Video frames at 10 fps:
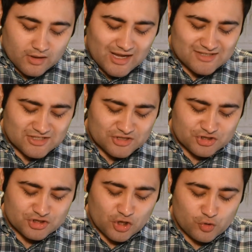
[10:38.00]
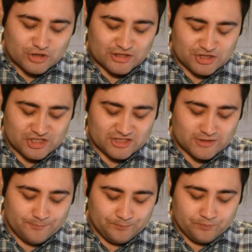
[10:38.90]
Guys, it is so
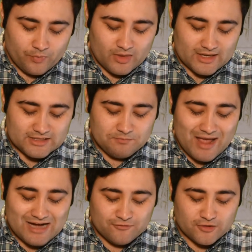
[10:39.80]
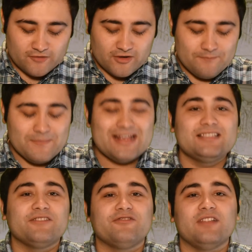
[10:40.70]
delicious. It is packed full of
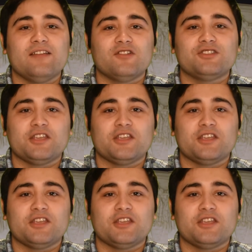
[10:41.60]
amazing flavors.